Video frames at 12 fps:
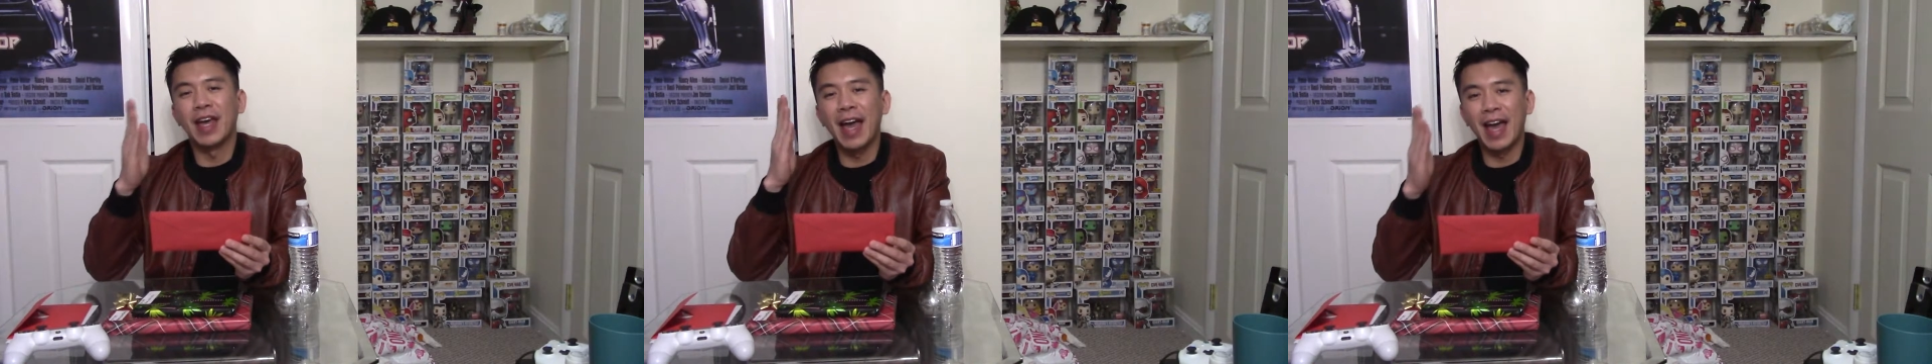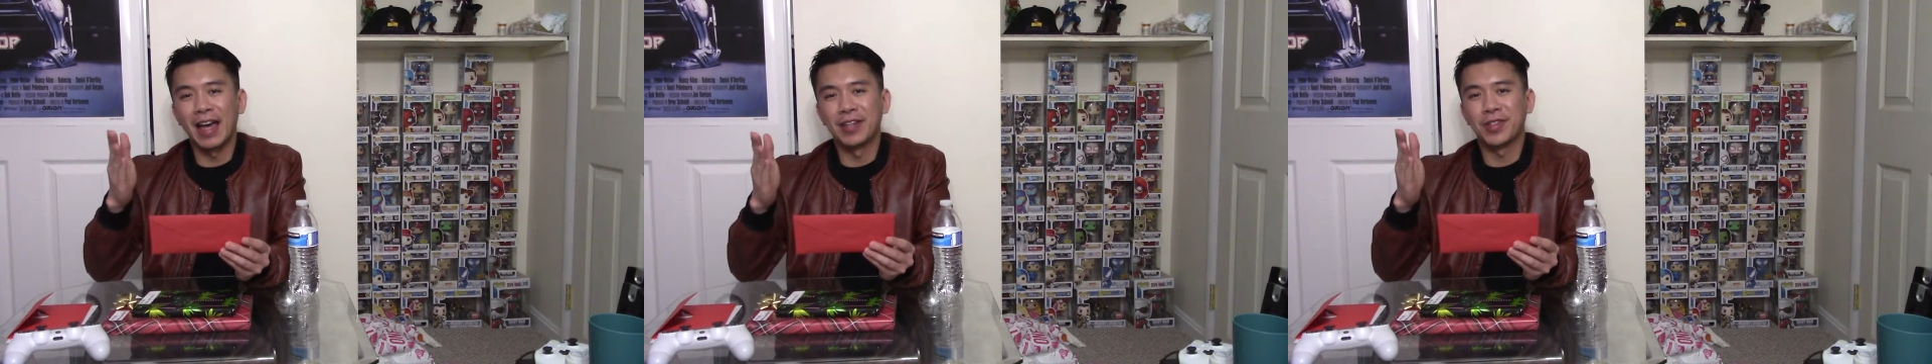
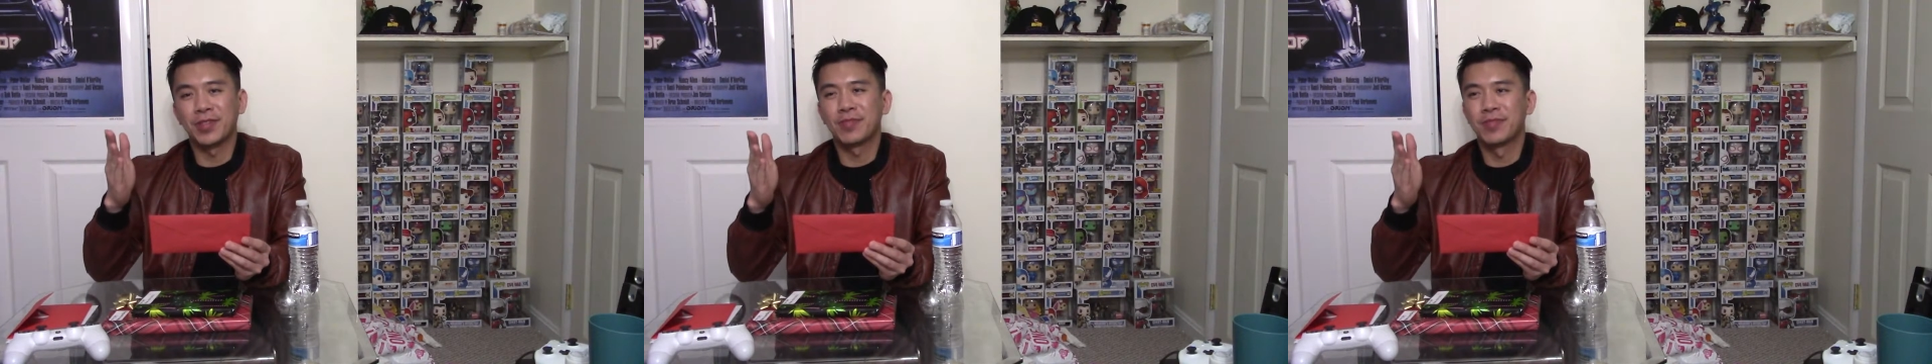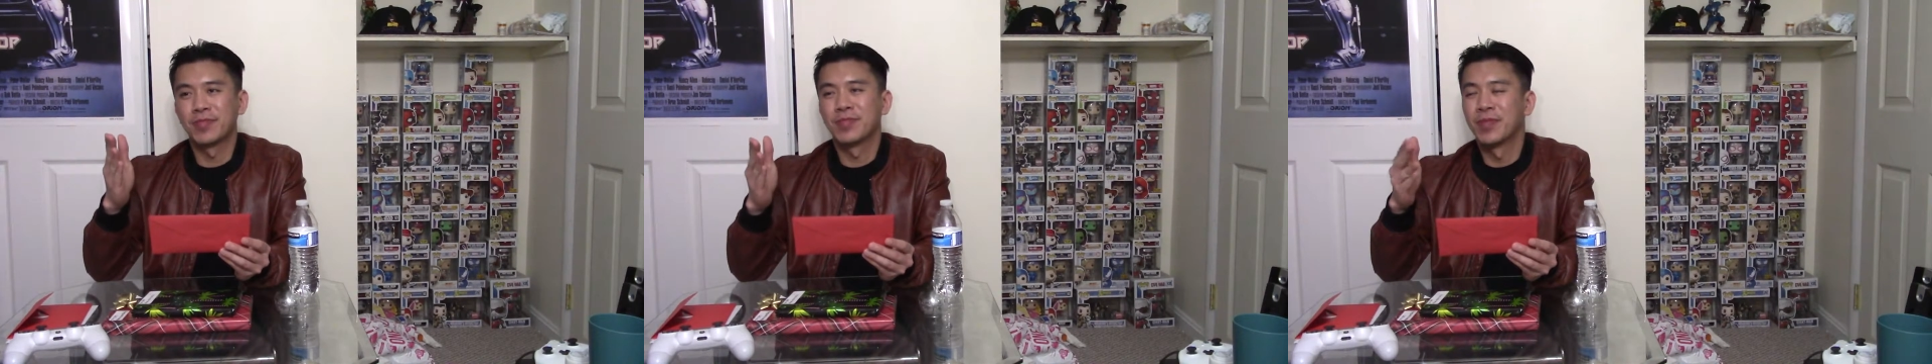has
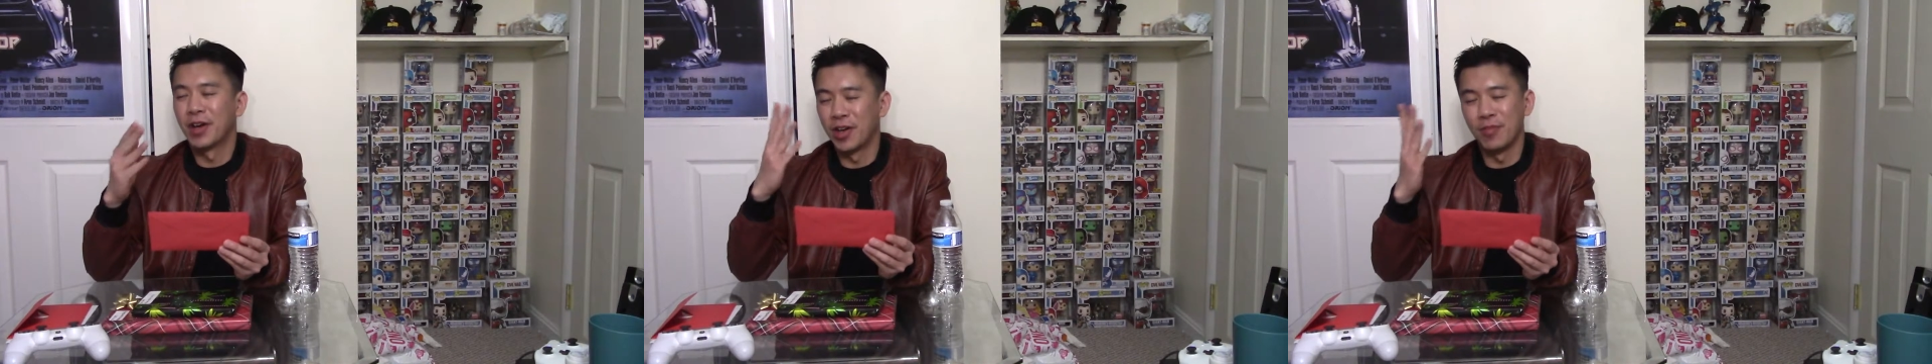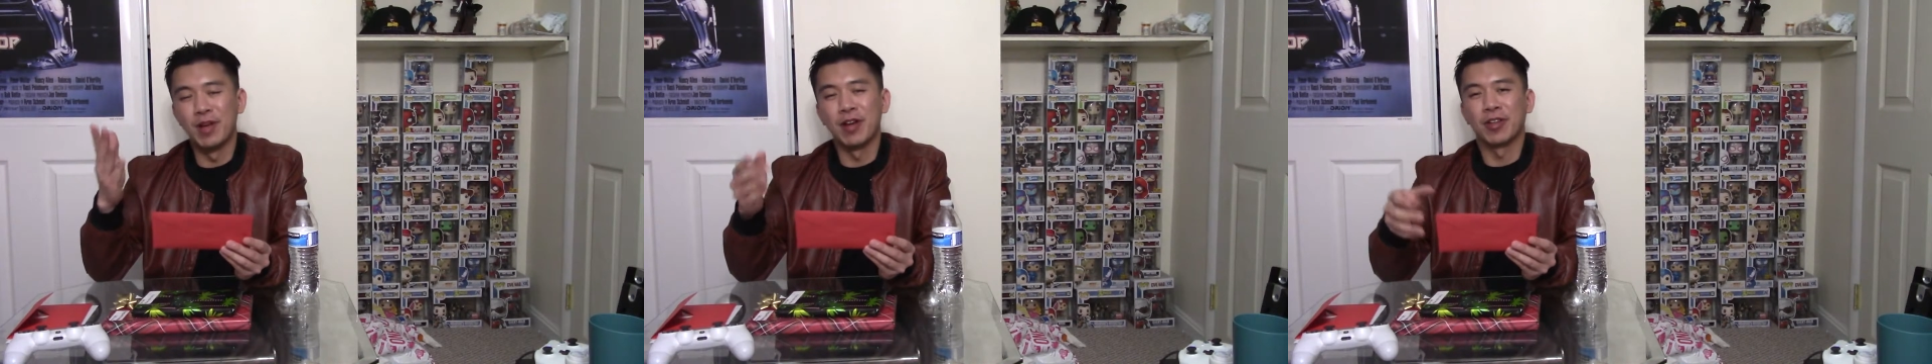an
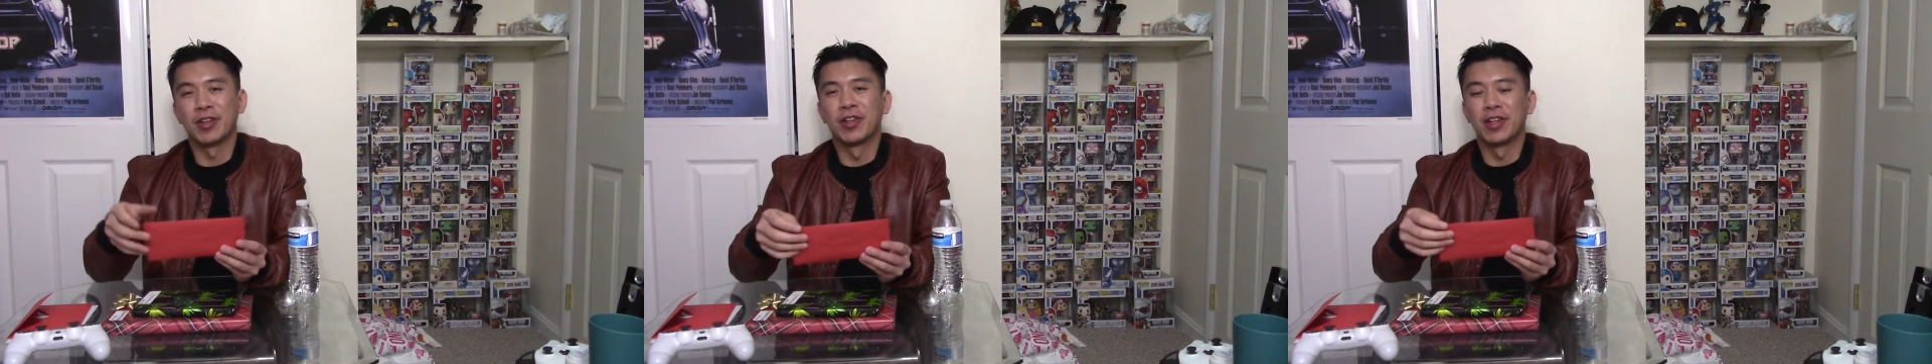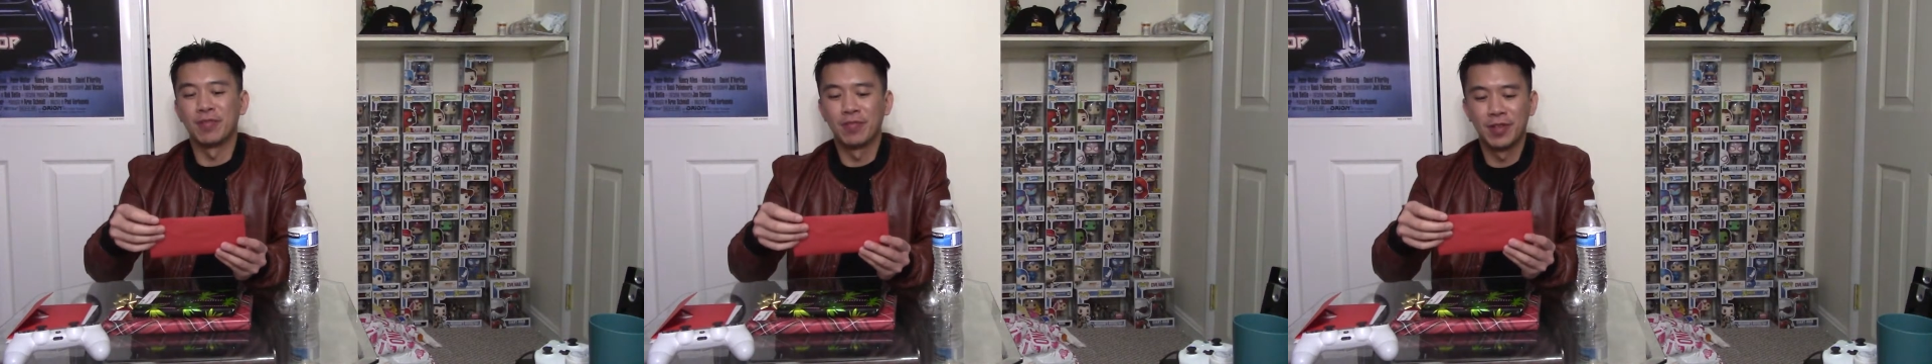American
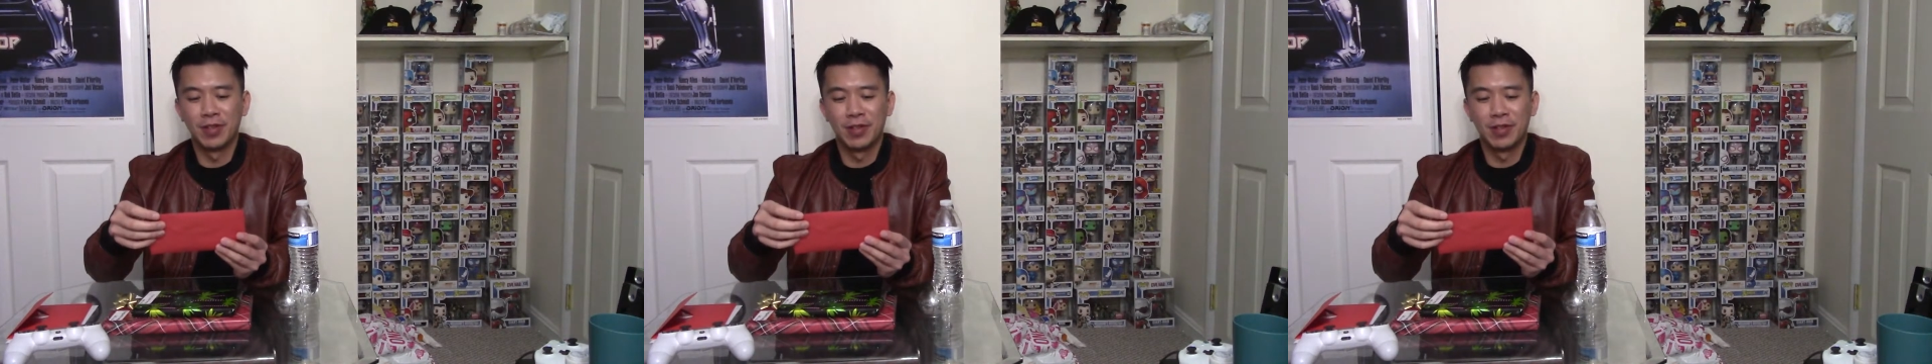name.